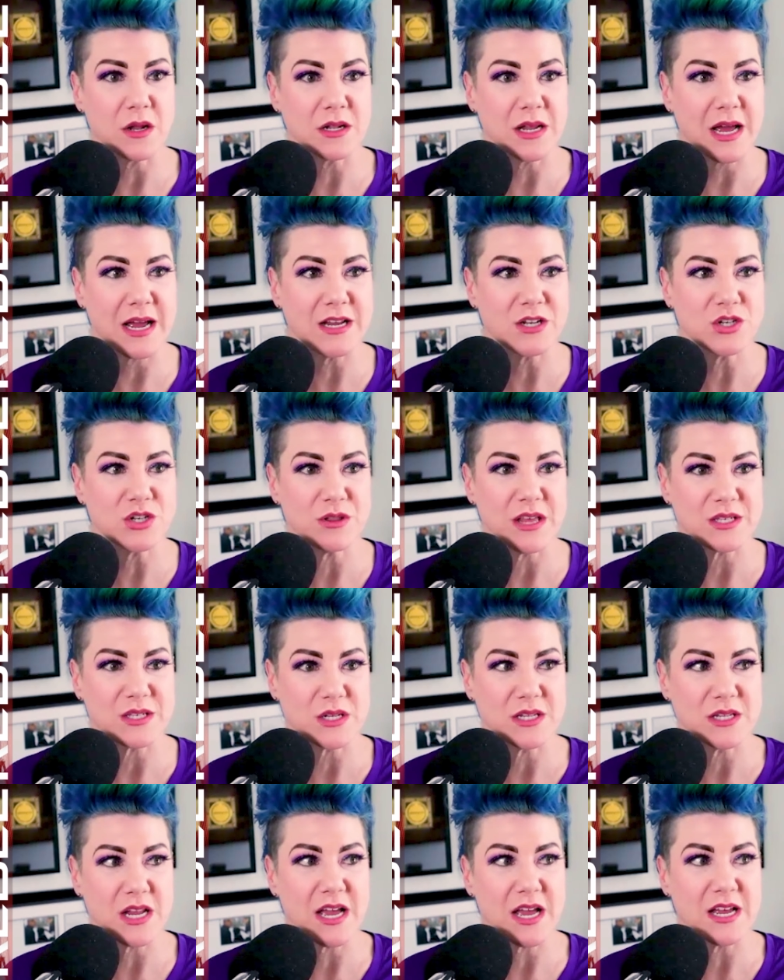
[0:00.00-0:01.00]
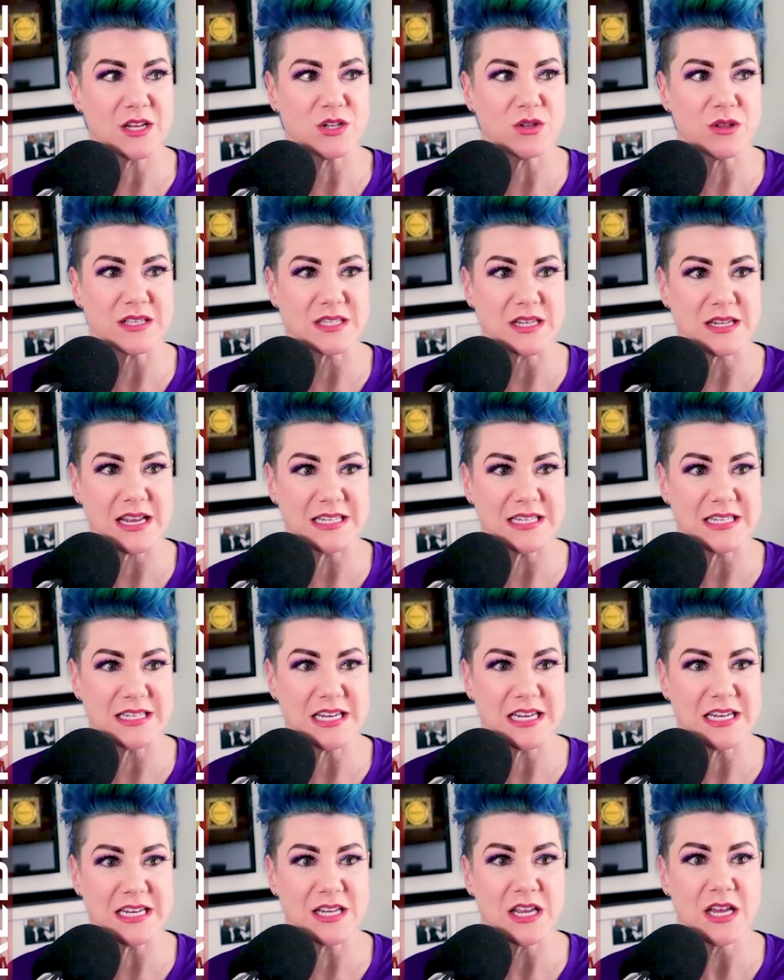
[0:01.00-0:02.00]
Nine, 2009,
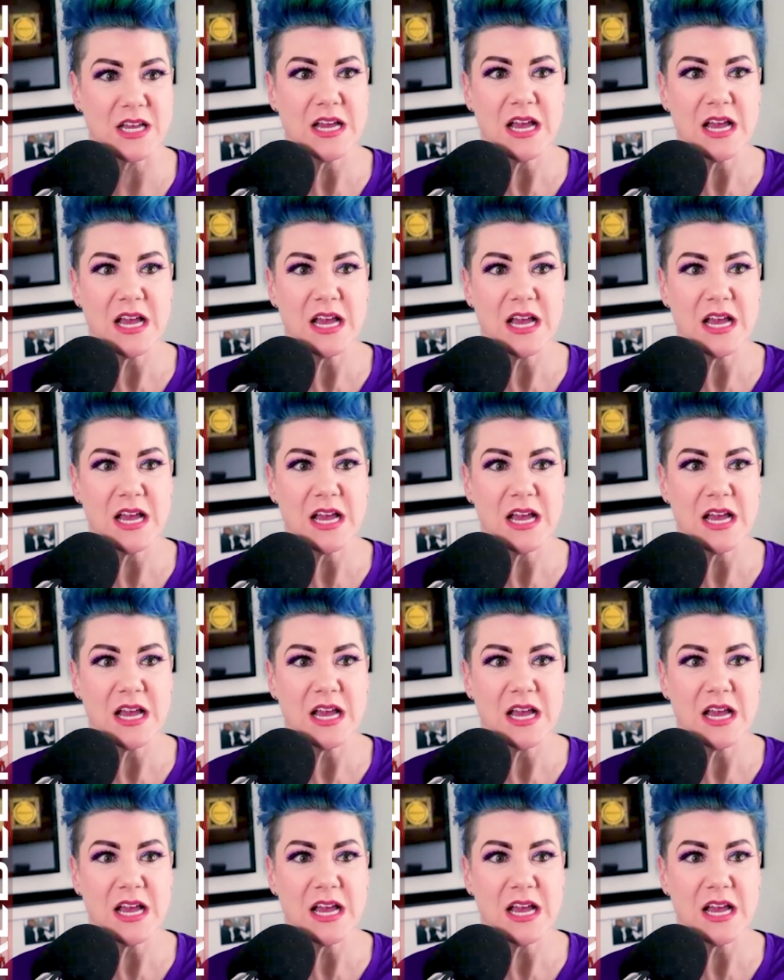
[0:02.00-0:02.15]
2019.